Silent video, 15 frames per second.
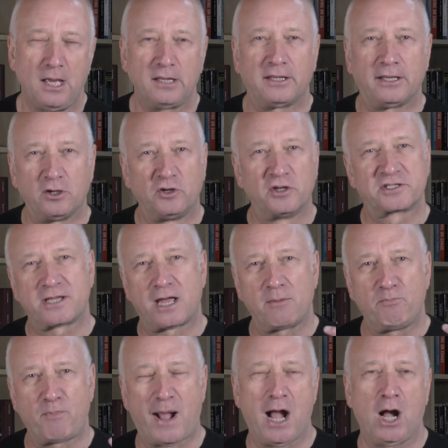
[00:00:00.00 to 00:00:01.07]
They
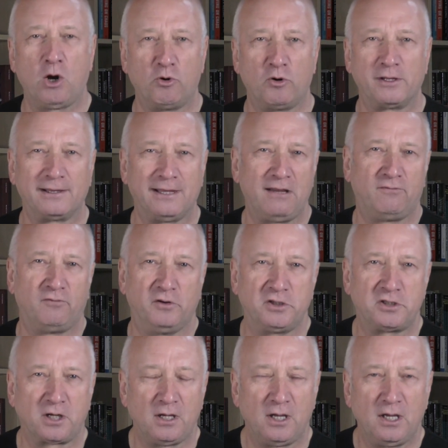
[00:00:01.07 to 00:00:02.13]
understand power and
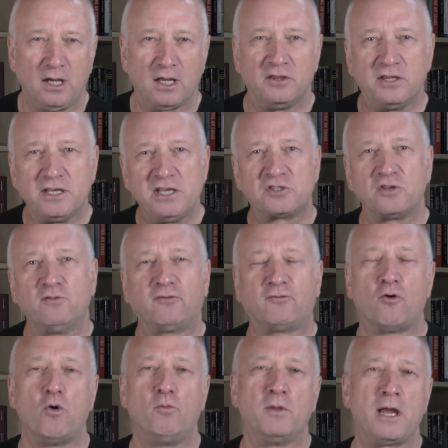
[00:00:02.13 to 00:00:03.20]
leverage, and these
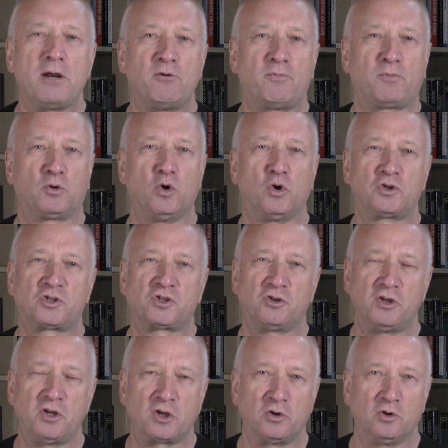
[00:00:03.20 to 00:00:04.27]
inform their approach to
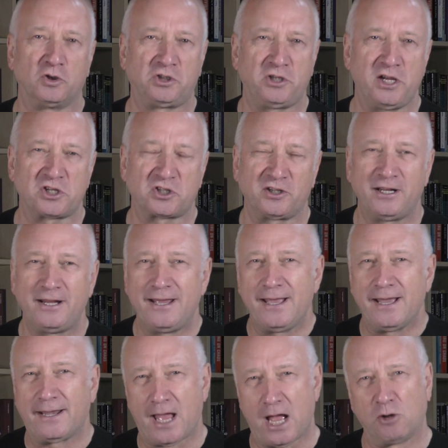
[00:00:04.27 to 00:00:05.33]
the negotiation
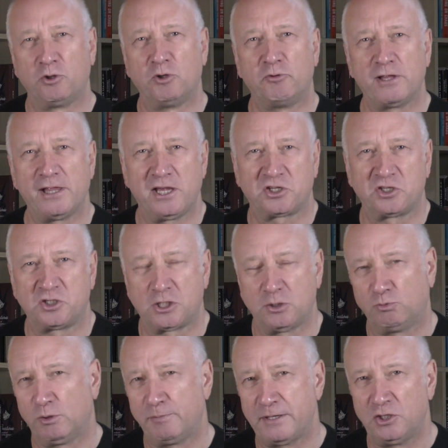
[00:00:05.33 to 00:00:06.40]
and how the relationship
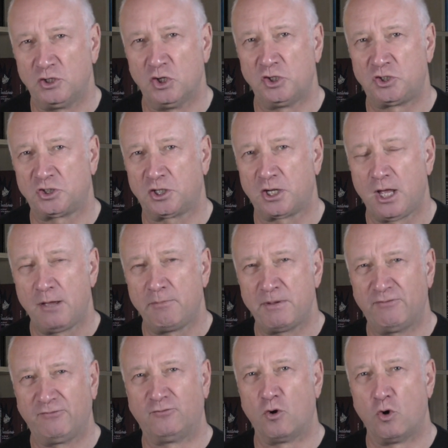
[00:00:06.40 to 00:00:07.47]
will be nurtured
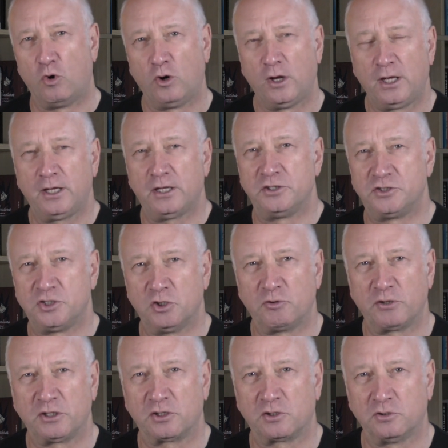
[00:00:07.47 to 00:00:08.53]
before and
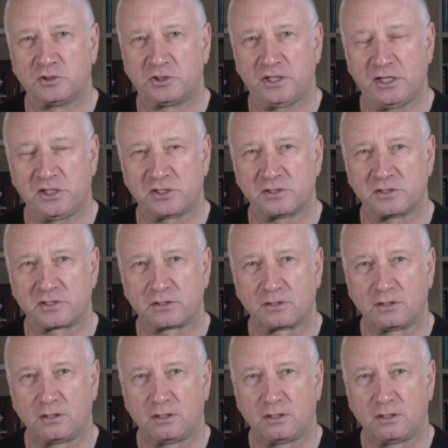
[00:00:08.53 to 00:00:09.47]
during negotiations.